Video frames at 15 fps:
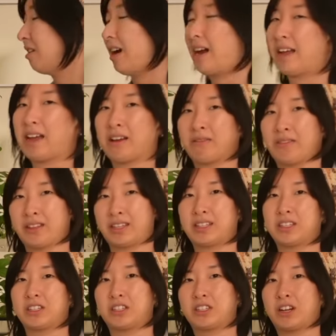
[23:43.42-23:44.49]
I have like
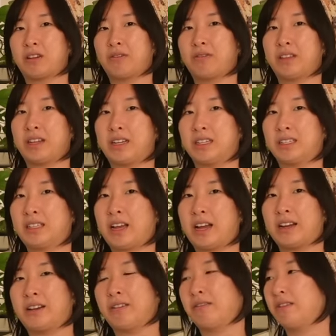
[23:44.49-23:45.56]
this shelf that is
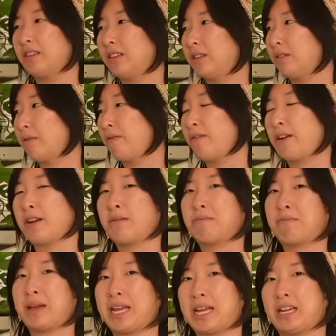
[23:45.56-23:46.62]
kind of this very
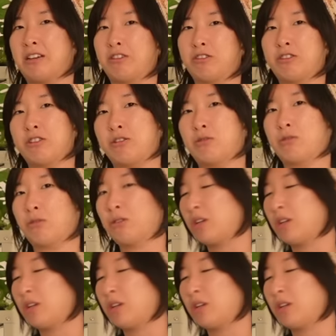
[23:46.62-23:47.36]
beige neutral